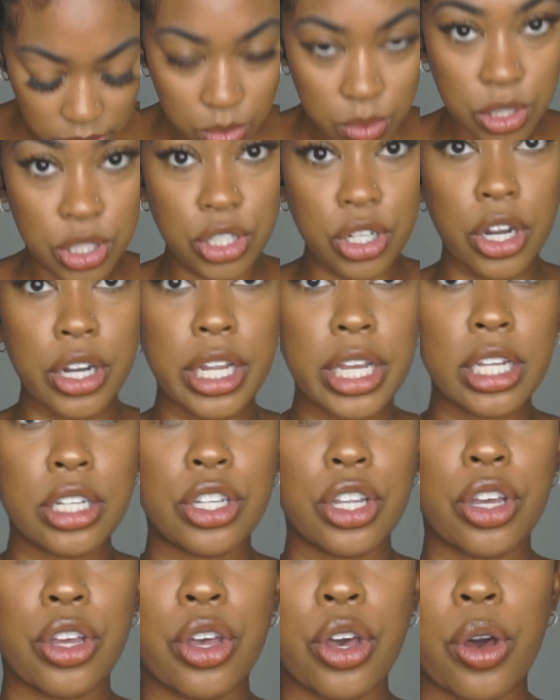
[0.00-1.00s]
was starting
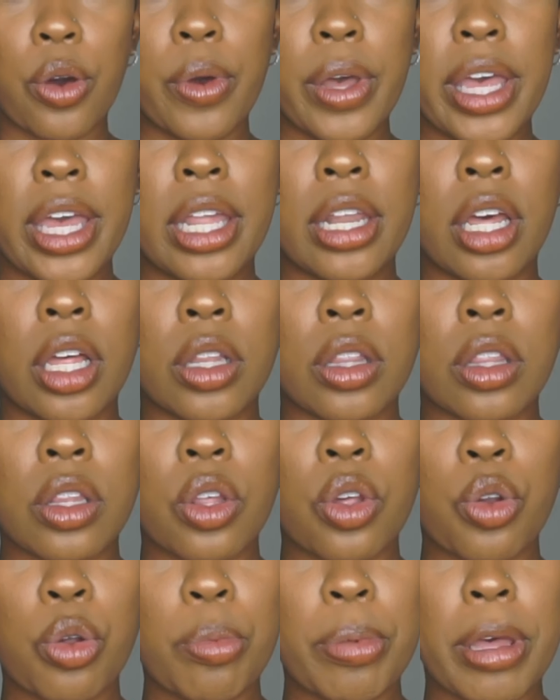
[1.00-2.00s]
to go in a
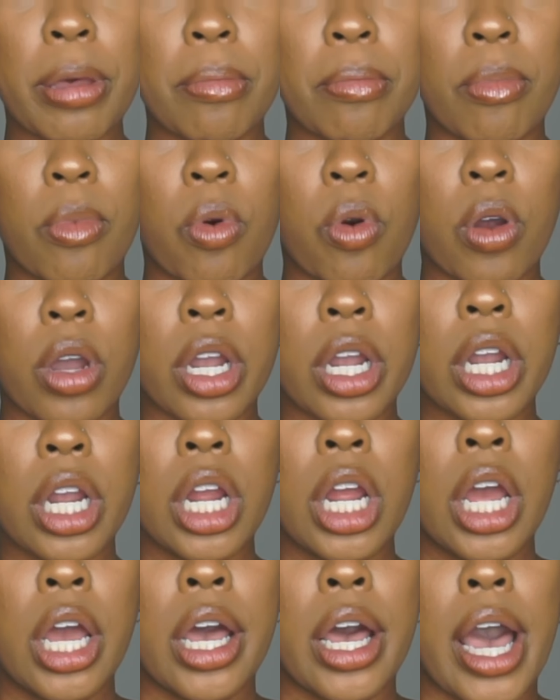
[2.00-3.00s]
little bit
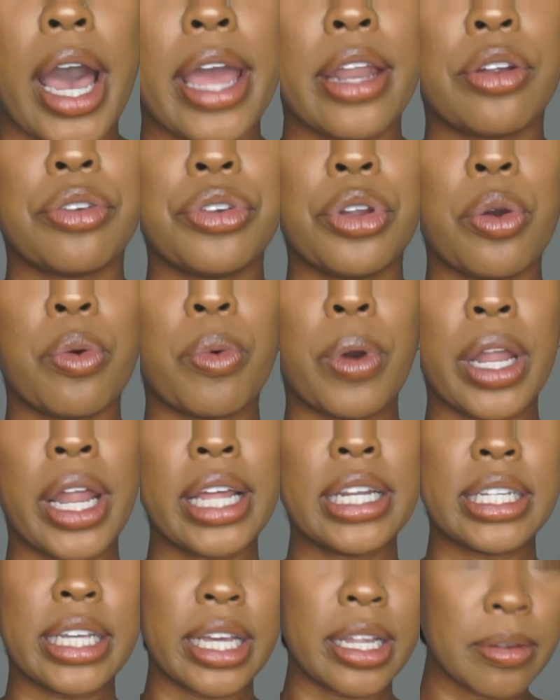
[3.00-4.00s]
more. I don't know what
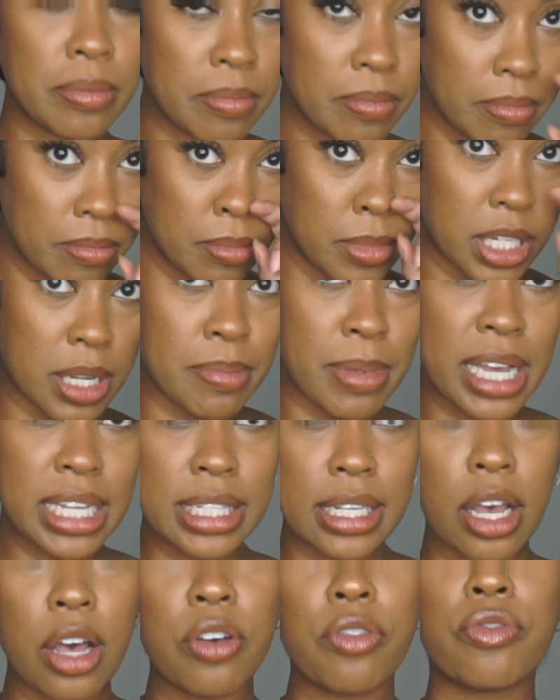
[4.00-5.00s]
I did to
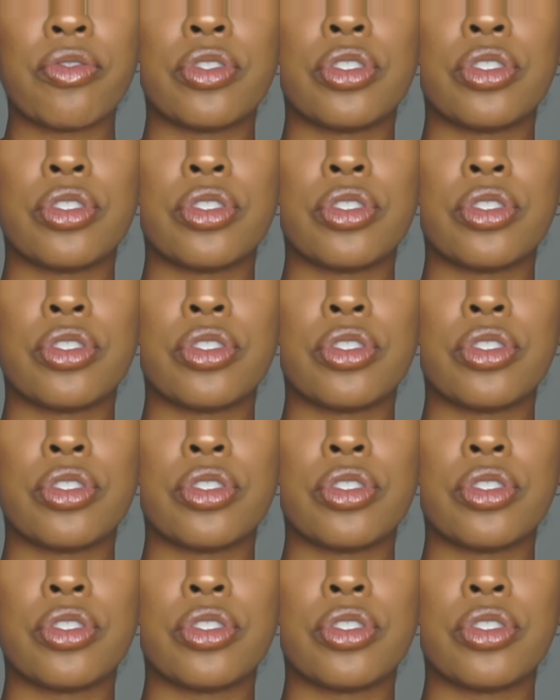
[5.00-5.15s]
myself,